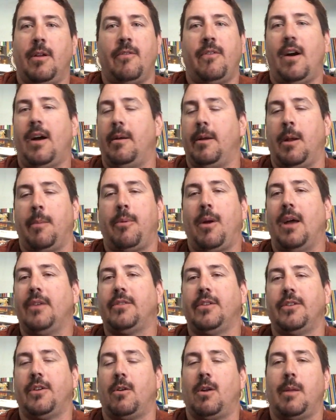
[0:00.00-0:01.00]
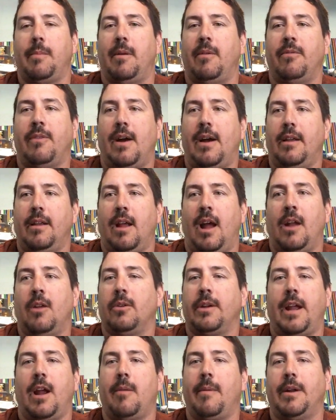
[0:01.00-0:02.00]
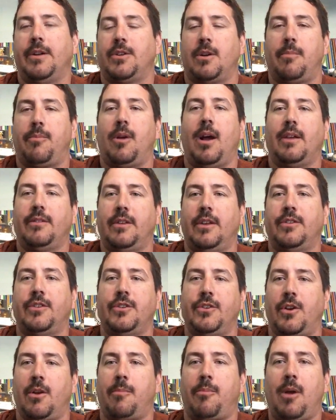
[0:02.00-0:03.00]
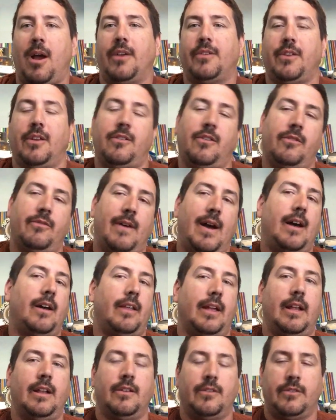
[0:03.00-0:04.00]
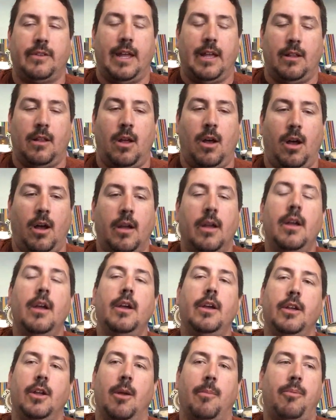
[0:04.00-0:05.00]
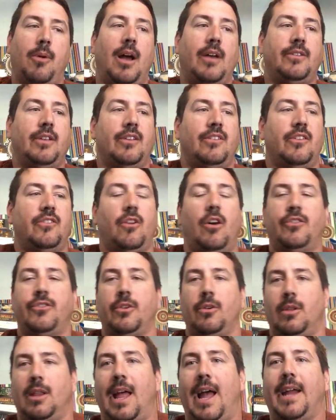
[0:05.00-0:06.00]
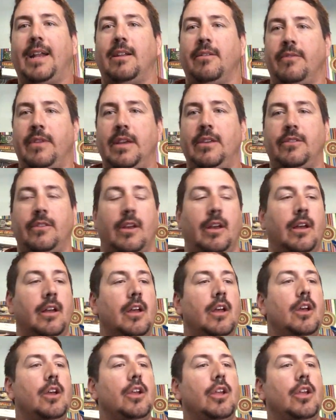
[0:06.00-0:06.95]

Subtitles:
Your process has already been. I don't care about your processes. Your process has violated the state law. Your process has also lied to Visa.